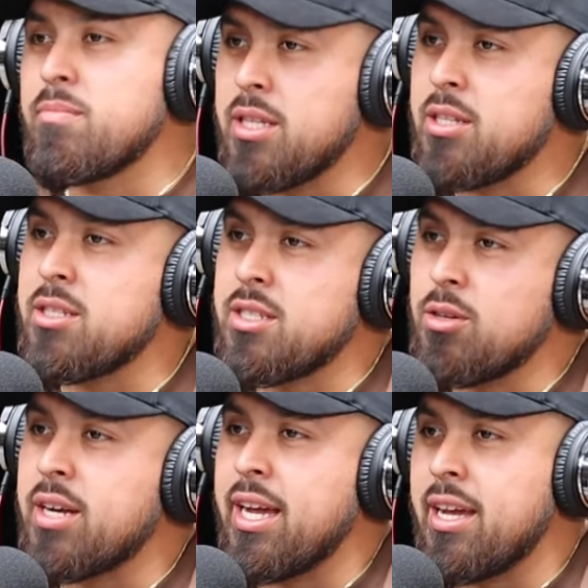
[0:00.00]
but there's
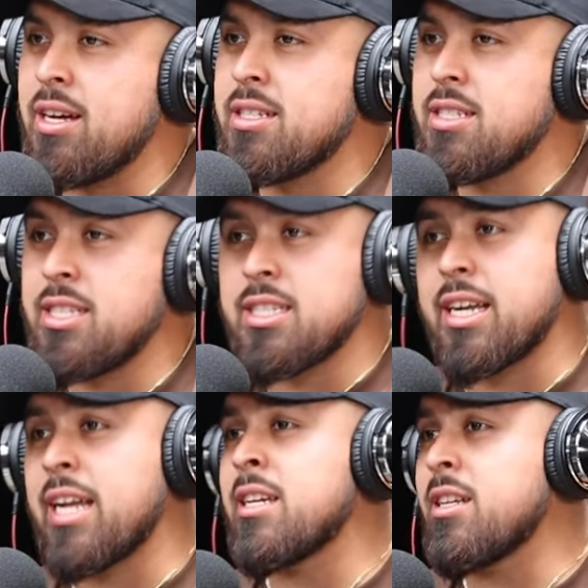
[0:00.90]
still chaos just
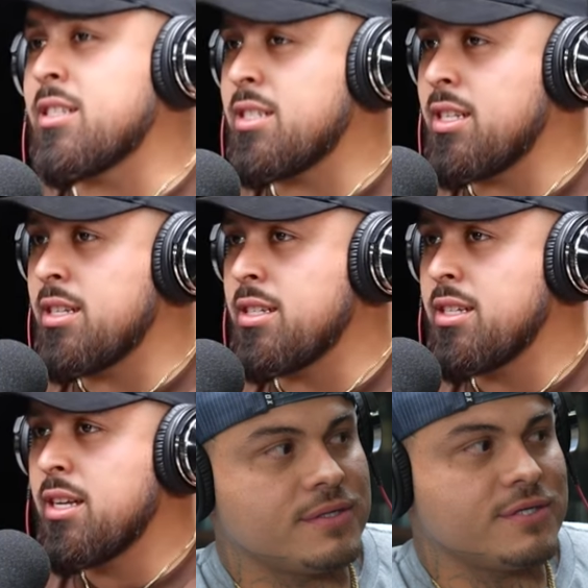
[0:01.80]
like any other city
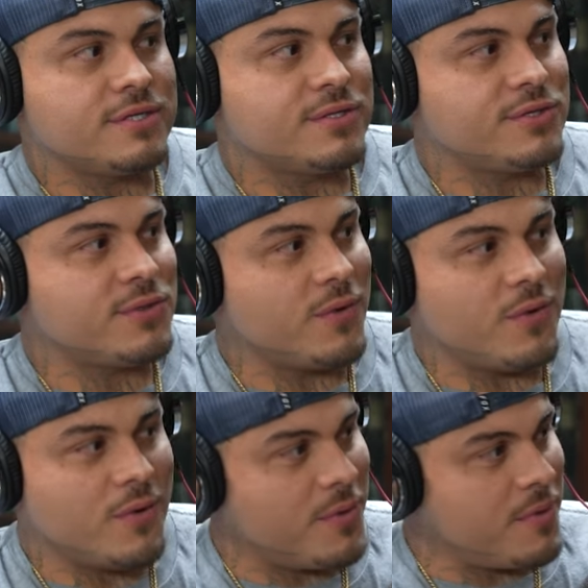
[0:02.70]

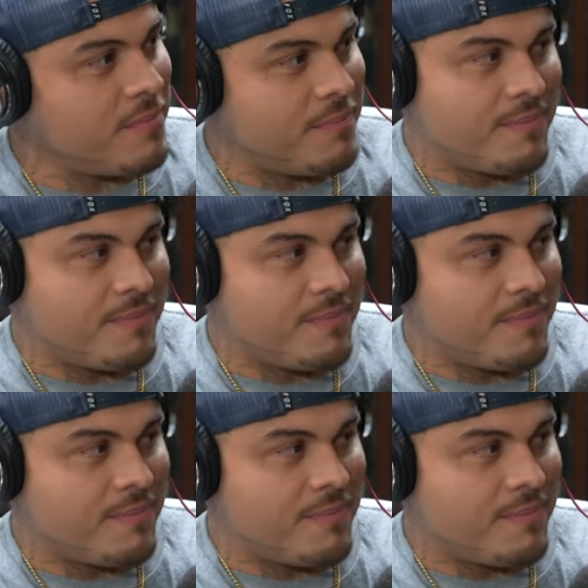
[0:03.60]
so